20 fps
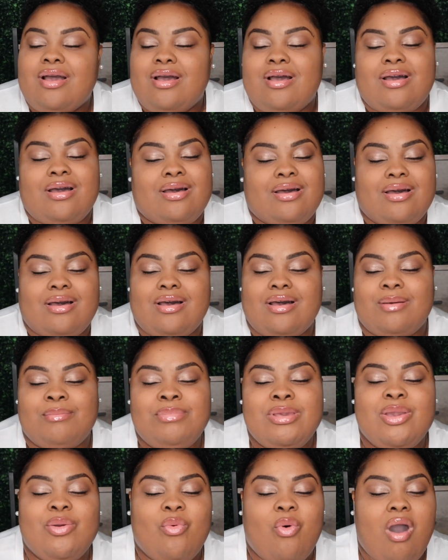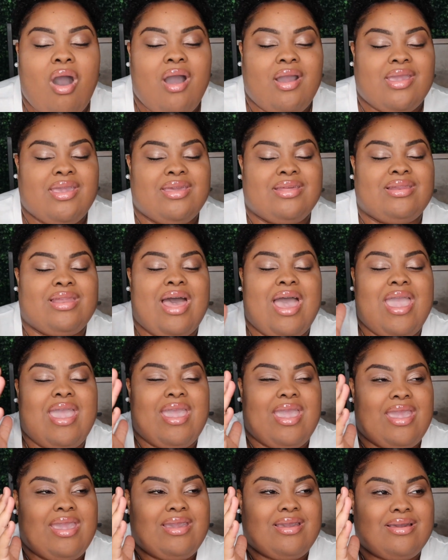uh, be walking
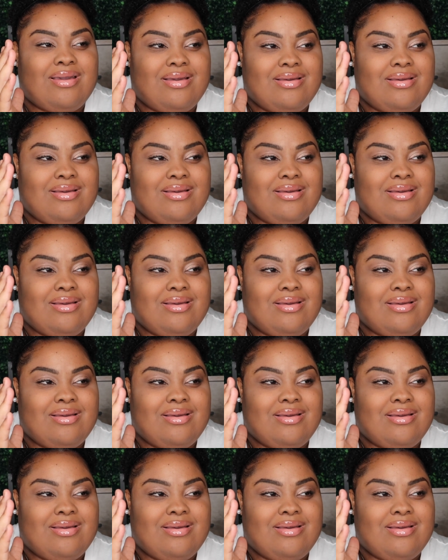like